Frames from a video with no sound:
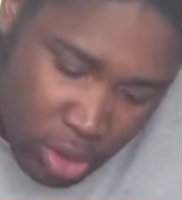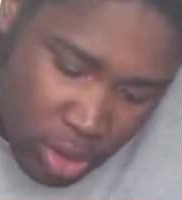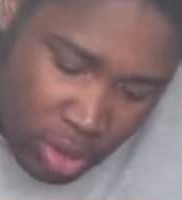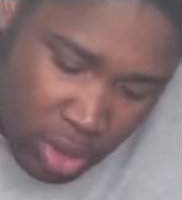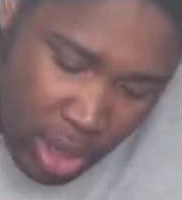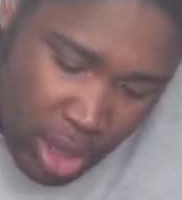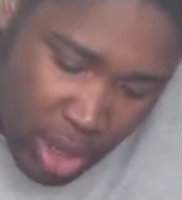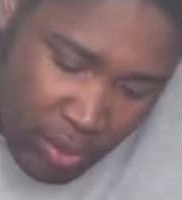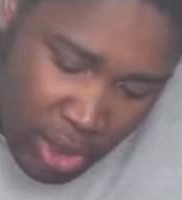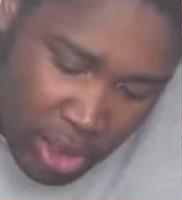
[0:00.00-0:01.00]
stare
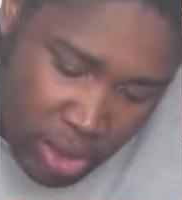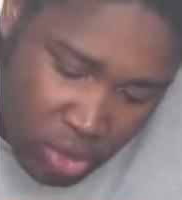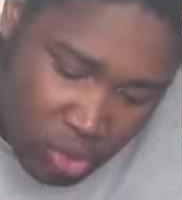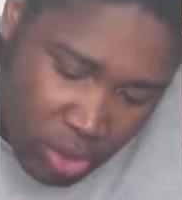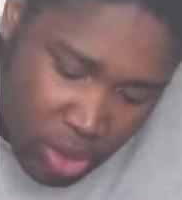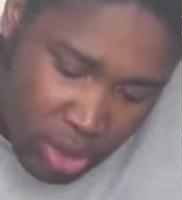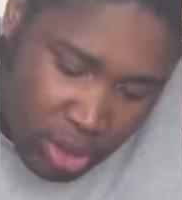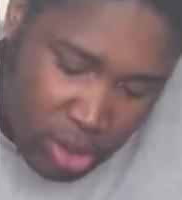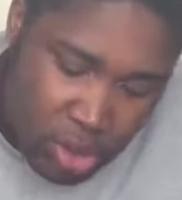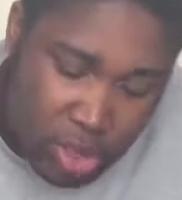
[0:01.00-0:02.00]
directly into because
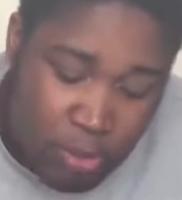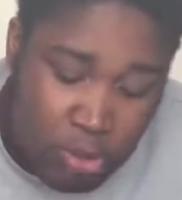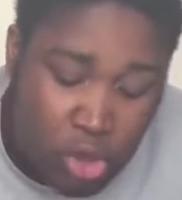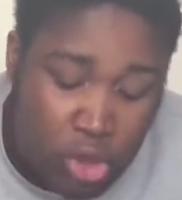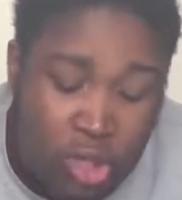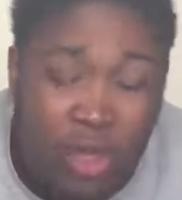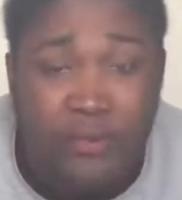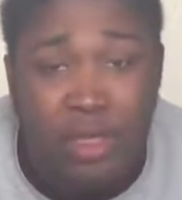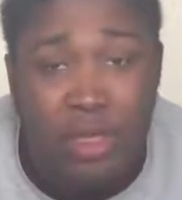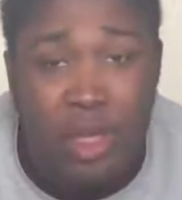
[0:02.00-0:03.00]
it's got some good stuff
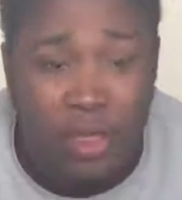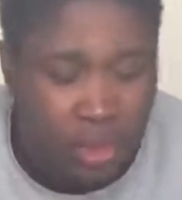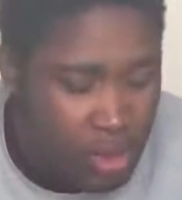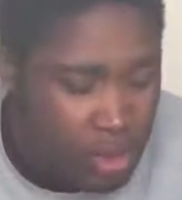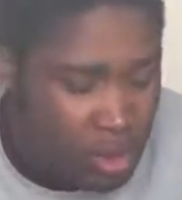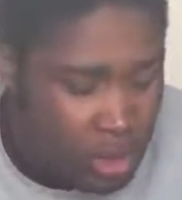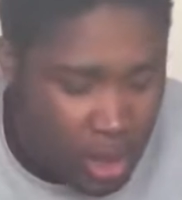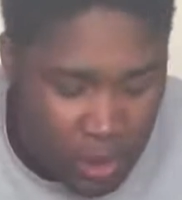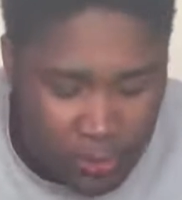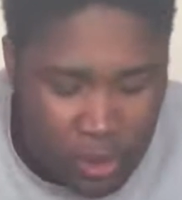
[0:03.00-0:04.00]
inside.
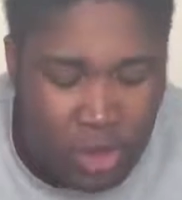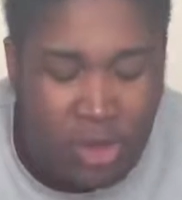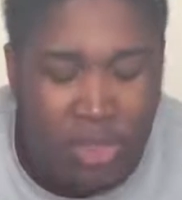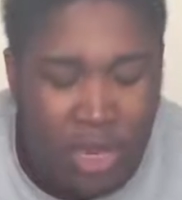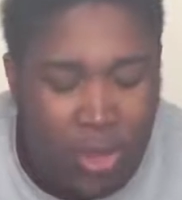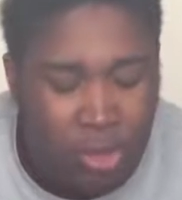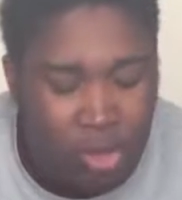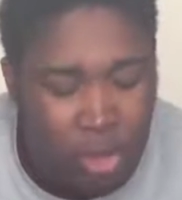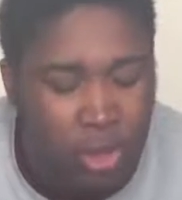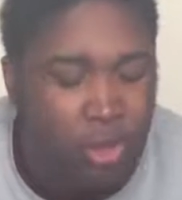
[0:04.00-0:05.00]
Yeah, it's got the Slimer
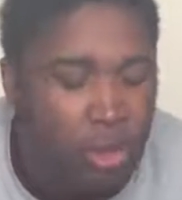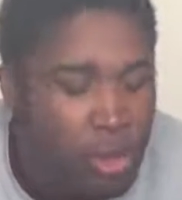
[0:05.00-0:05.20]
toy.